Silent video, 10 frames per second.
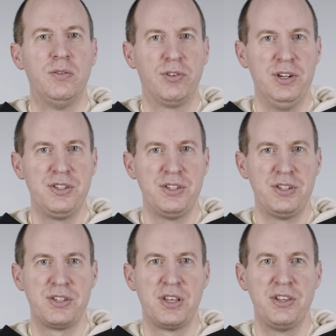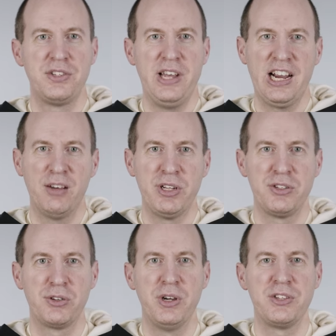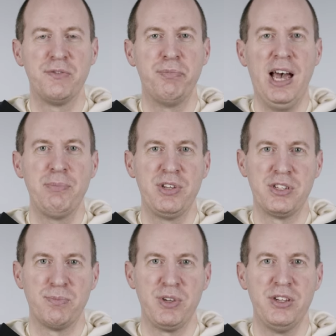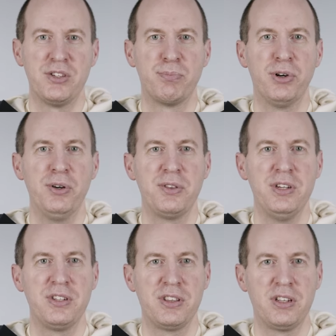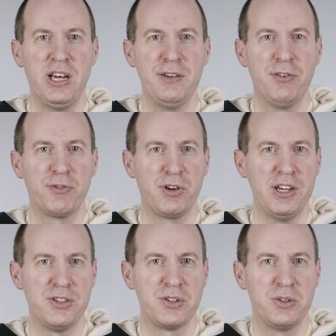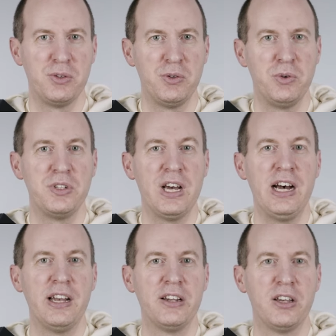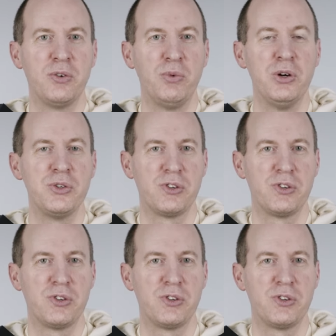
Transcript: For instance, the sacramental grace of baptism is birth into the life of Christ, who died and rose